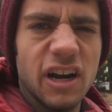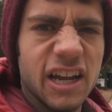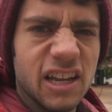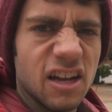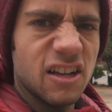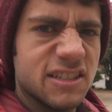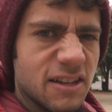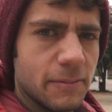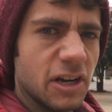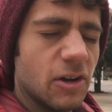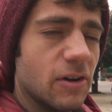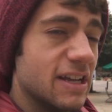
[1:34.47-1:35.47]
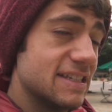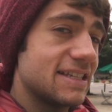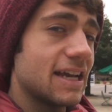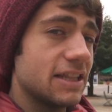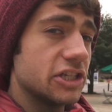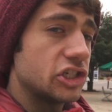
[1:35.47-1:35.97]
right, y'all, so I'm gonna go
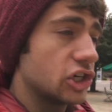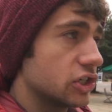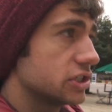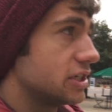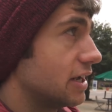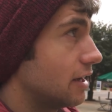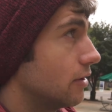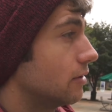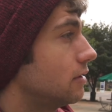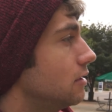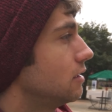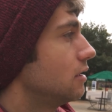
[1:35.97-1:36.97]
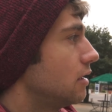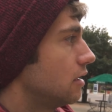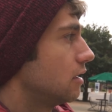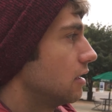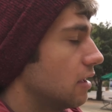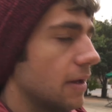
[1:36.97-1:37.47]
inside the church now.
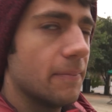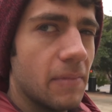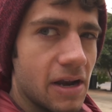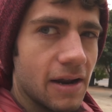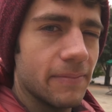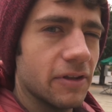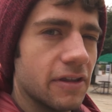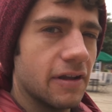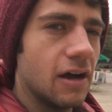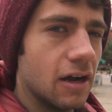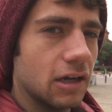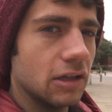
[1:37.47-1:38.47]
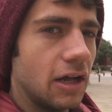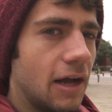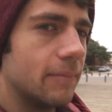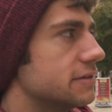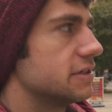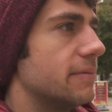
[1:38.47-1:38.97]
Might not be able to talk a
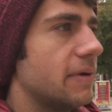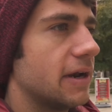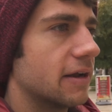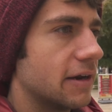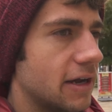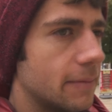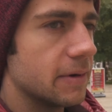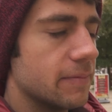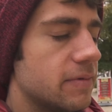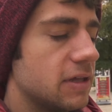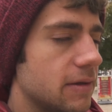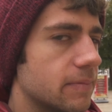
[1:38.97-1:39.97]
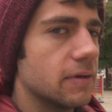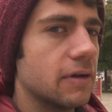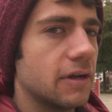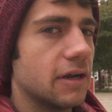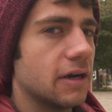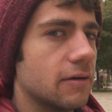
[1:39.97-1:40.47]
lot, so depending on how many people
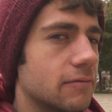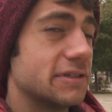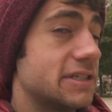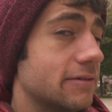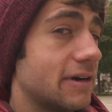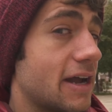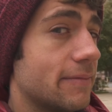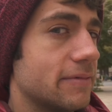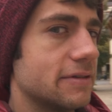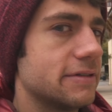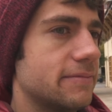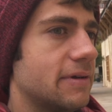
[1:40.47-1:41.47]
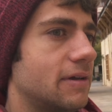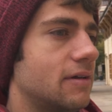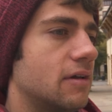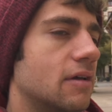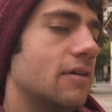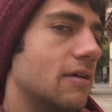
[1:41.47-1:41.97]
are here, we'll see what happens, but
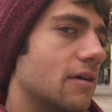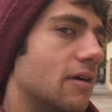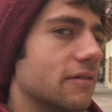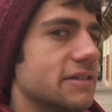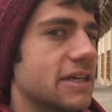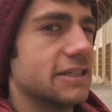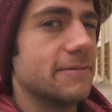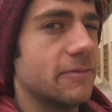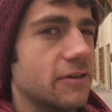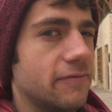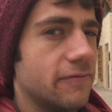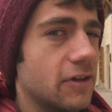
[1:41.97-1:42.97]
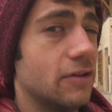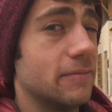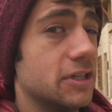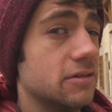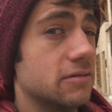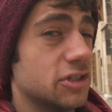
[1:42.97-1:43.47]
I'll at least get some good
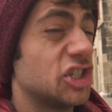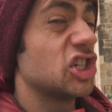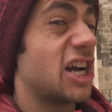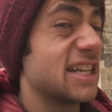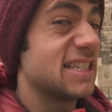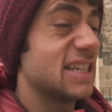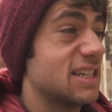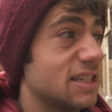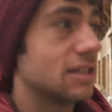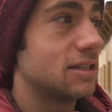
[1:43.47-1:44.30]
film and shots in.